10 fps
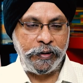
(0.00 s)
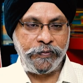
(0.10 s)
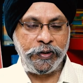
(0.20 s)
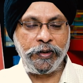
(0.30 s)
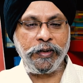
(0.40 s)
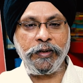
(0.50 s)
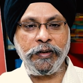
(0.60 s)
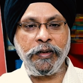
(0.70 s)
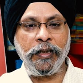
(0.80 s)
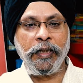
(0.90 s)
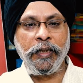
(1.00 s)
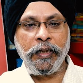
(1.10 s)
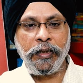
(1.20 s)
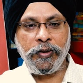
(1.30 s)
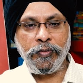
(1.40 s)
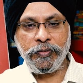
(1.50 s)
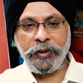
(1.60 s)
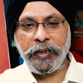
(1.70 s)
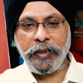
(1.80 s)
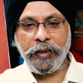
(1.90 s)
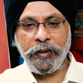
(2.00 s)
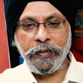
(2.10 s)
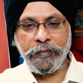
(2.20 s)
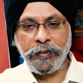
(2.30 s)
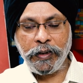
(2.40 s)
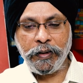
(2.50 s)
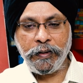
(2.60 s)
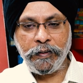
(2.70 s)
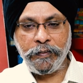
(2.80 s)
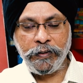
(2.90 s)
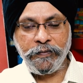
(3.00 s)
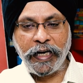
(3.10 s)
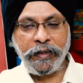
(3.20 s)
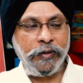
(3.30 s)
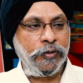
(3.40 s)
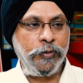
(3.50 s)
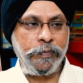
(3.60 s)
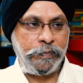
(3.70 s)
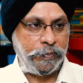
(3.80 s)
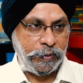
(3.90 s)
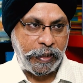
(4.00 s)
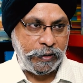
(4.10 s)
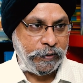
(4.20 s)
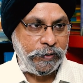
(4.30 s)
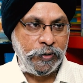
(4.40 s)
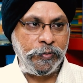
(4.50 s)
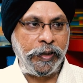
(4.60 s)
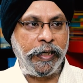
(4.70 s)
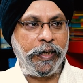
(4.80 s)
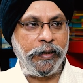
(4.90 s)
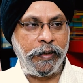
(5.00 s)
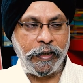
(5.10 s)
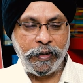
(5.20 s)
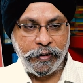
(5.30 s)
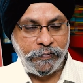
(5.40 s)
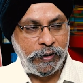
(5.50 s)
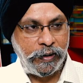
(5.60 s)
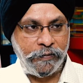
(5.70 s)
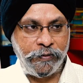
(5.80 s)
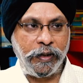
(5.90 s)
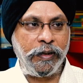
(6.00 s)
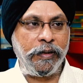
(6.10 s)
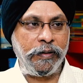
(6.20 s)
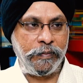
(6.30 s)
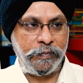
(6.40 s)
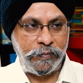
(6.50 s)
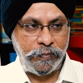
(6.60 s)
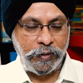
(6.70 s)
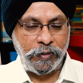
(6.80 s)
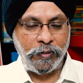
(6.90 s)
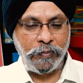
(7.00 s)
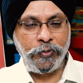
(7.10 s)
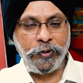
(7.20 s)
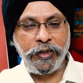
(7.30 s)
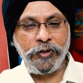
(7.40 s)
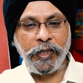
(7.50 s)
infrastructure. You see the Wagner group active in Ukraine and even in Africa on Putin's